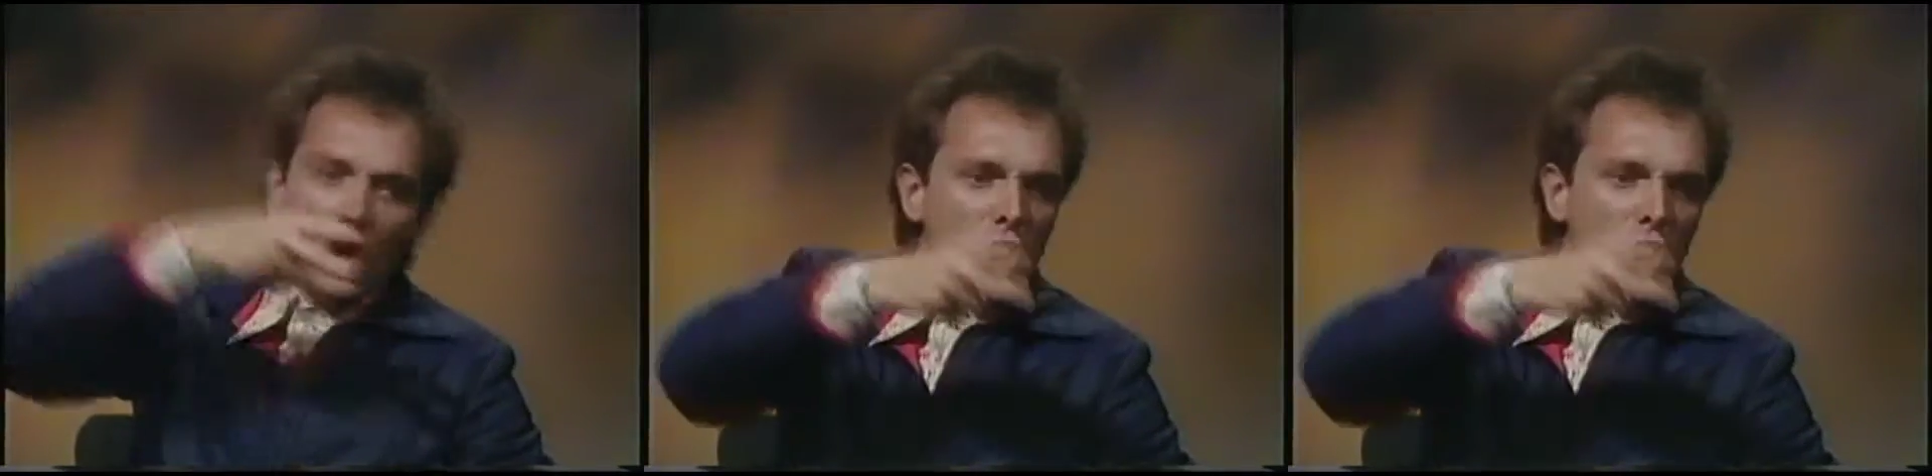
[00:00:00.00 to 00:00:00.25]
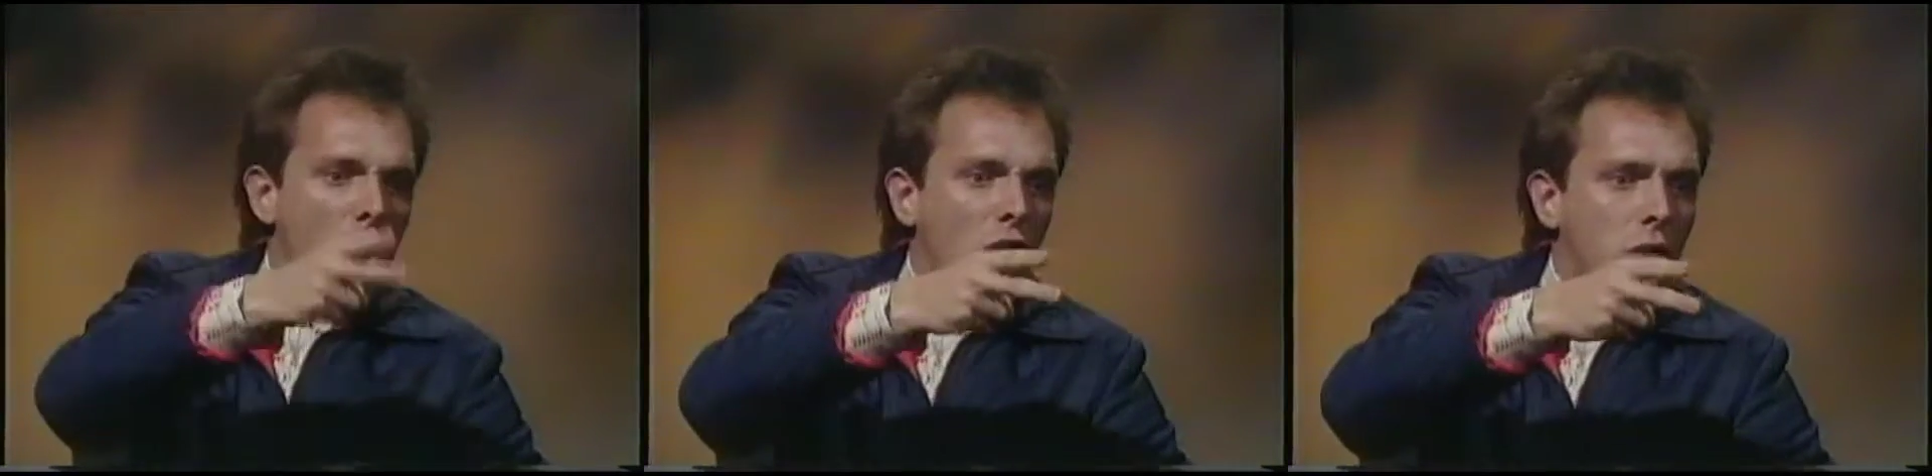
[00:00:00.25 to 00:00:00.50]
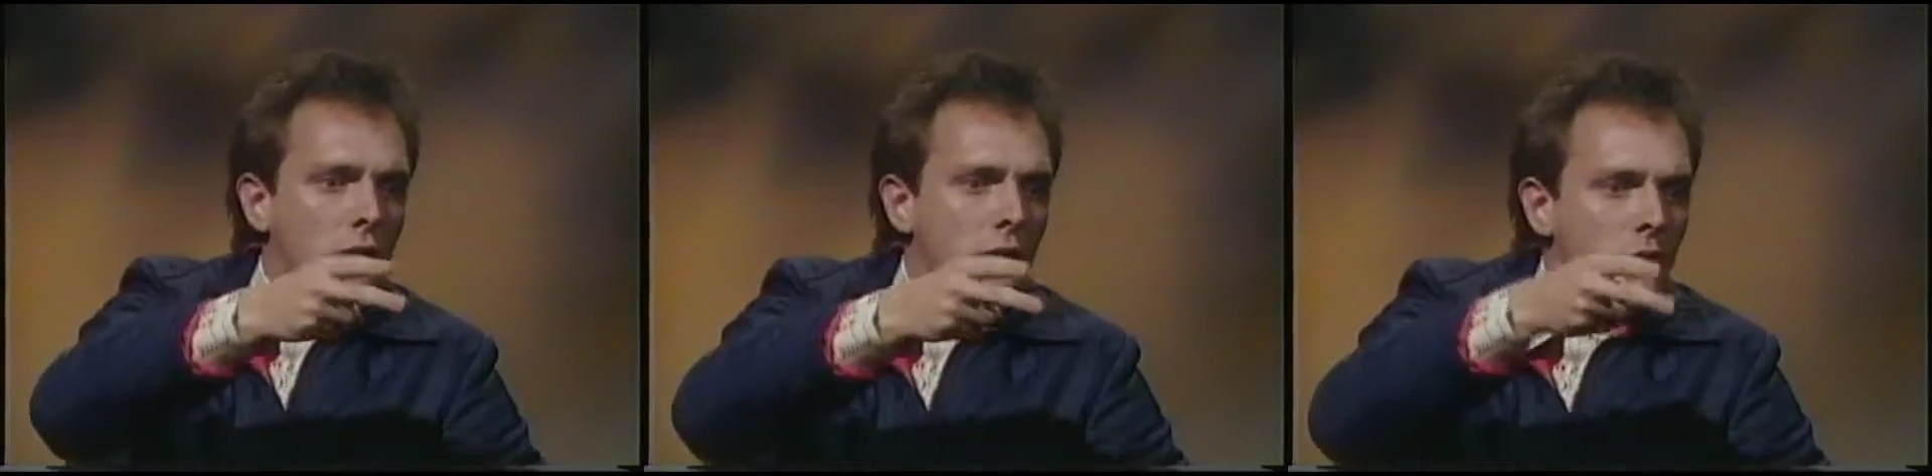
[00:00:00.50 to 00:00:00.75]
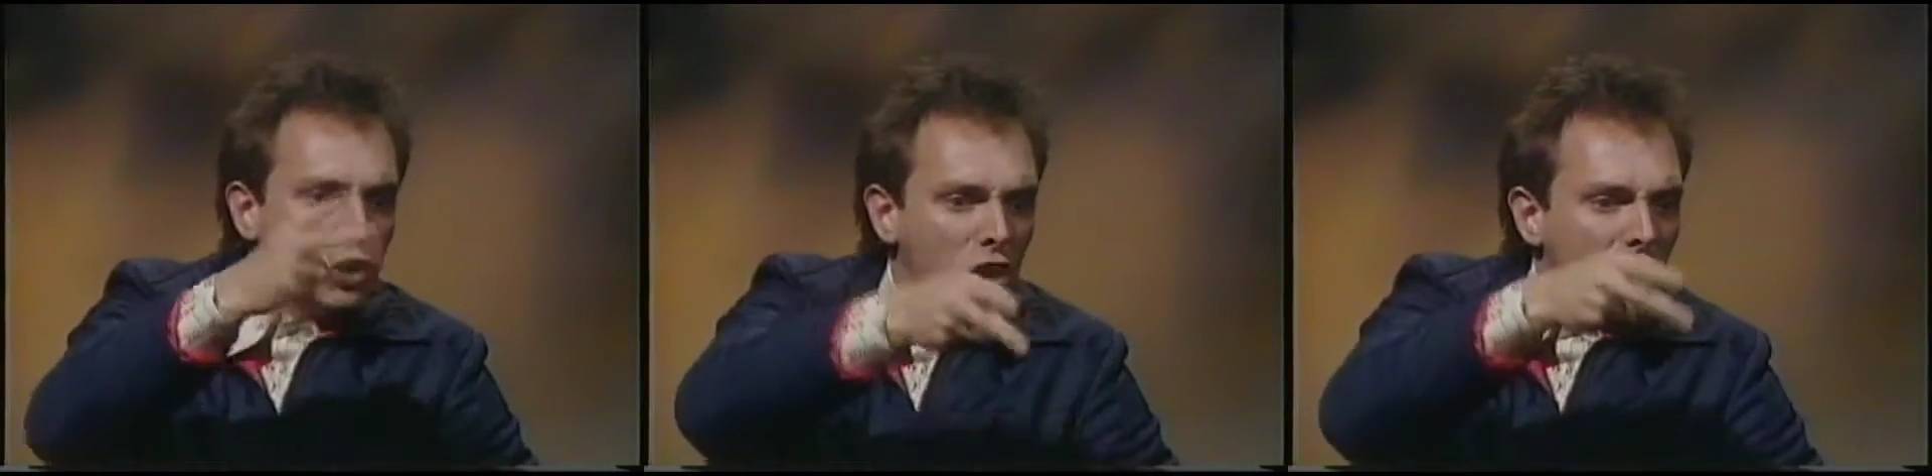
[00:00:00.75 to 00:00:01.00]
Look,
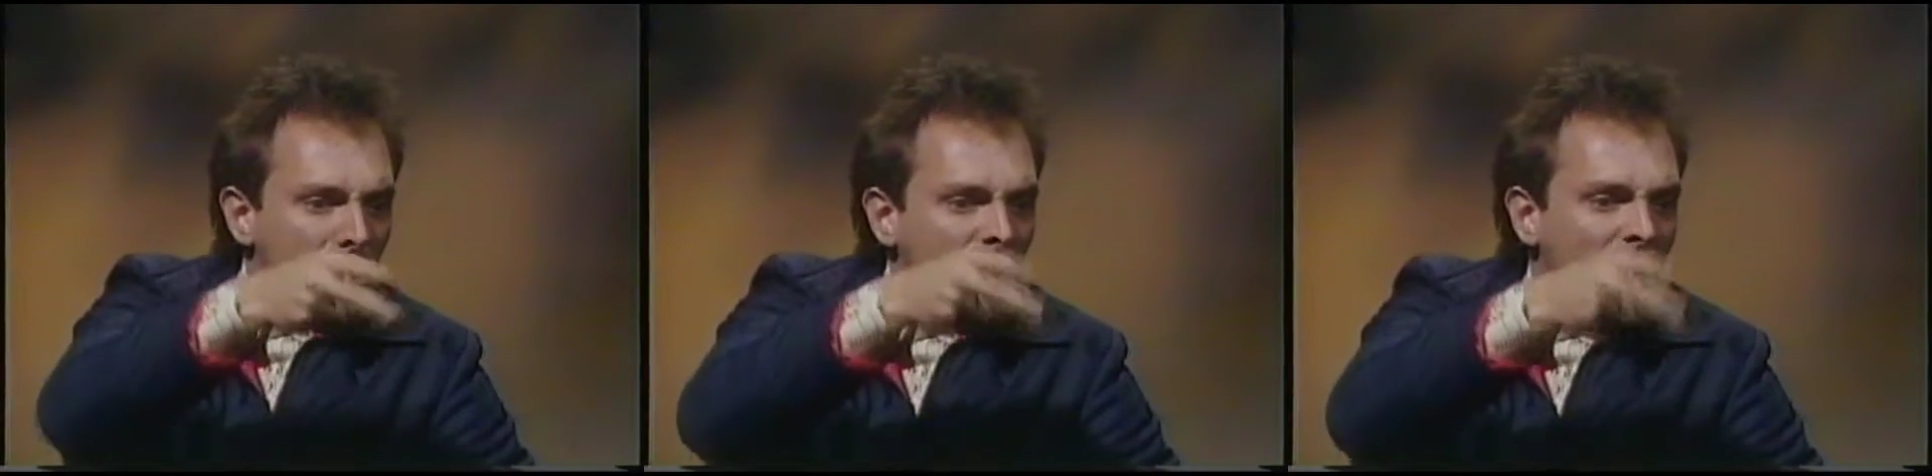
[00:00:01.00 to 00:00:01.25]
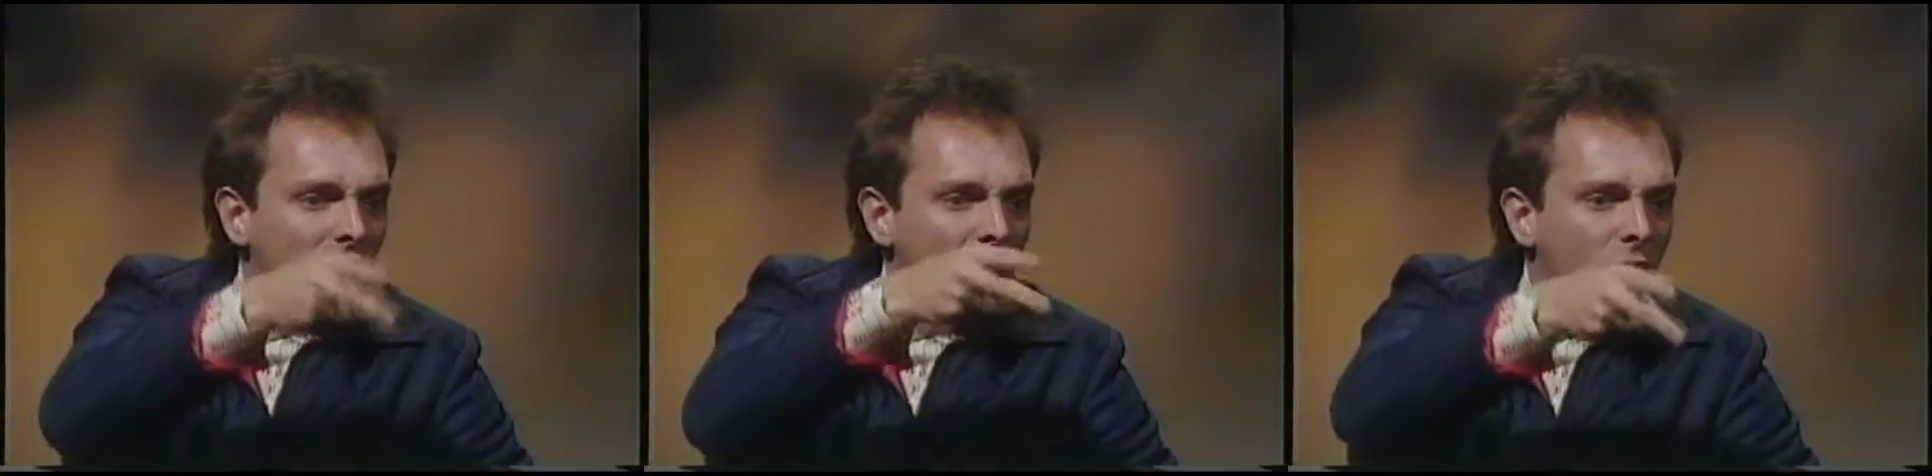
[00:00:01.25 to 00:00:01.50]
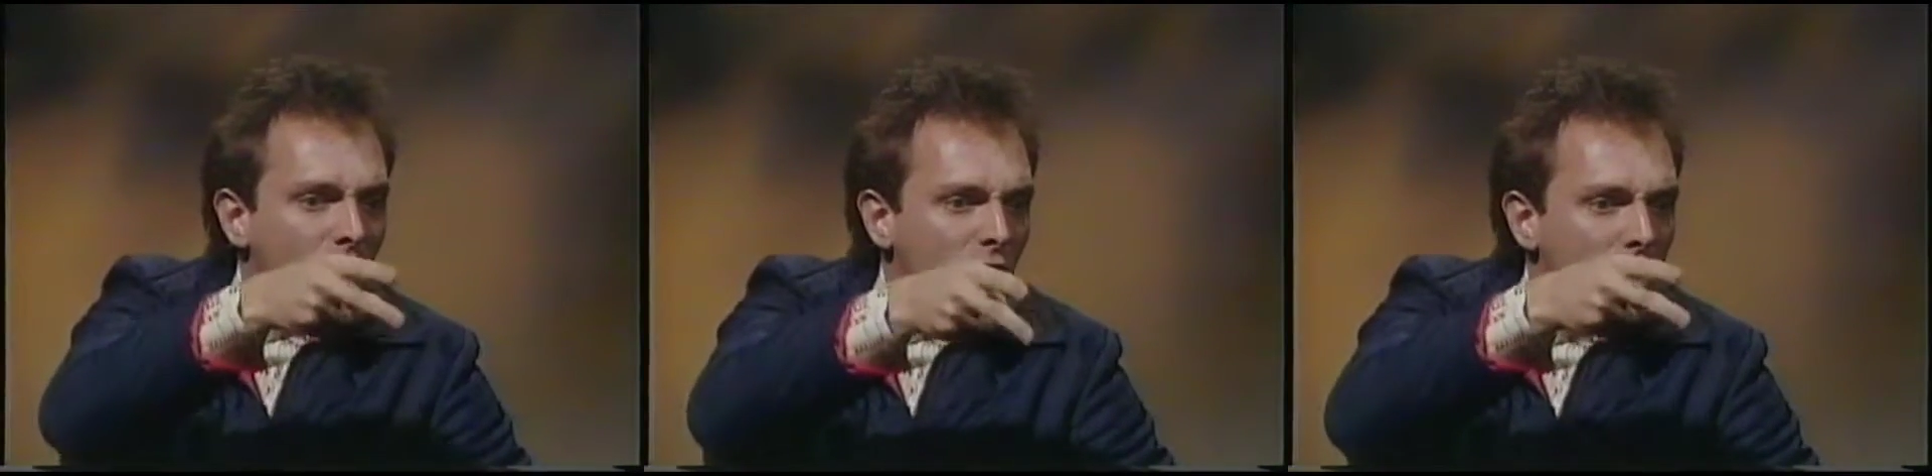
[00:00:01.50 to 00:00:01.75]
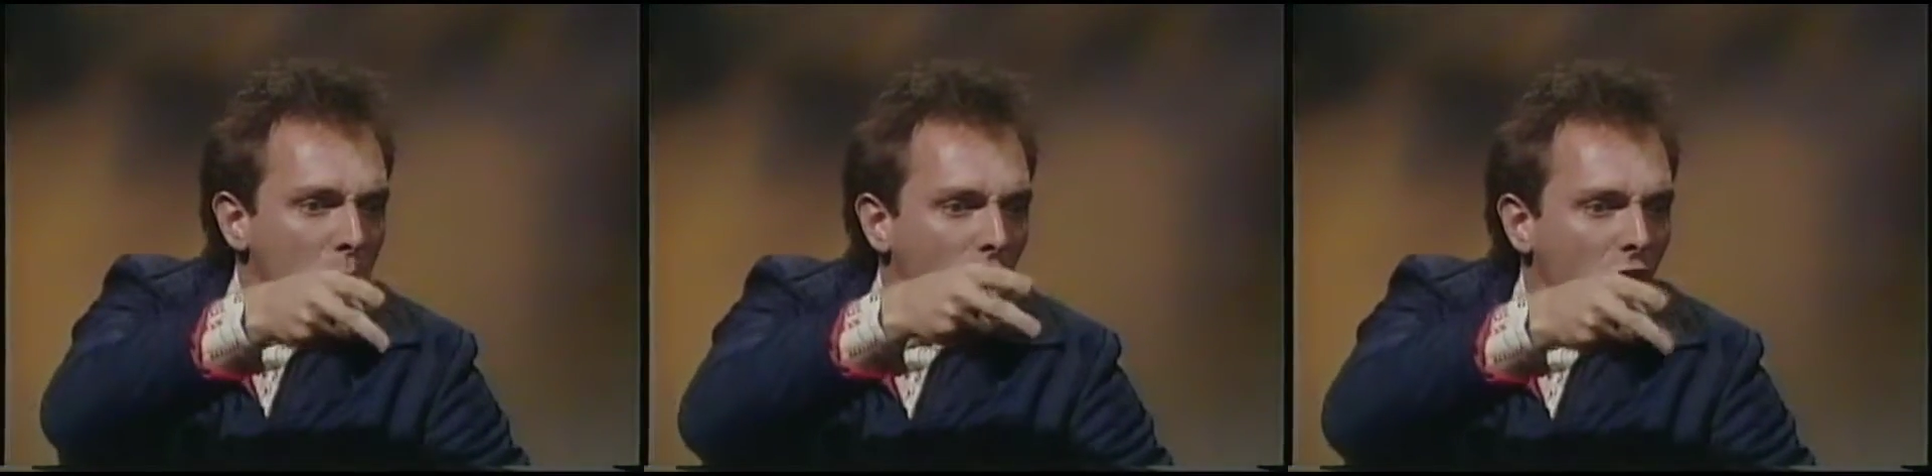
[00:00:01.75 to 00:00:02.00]
just hand over
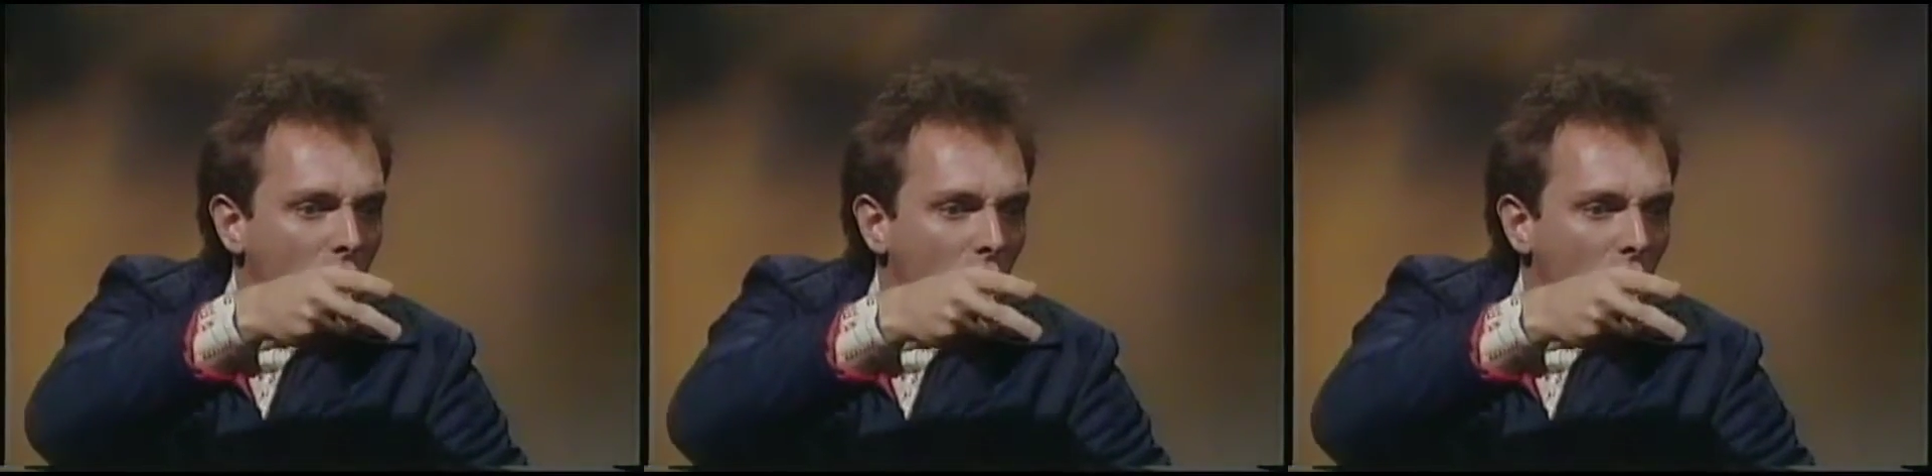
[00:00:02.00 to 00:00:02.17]
the money,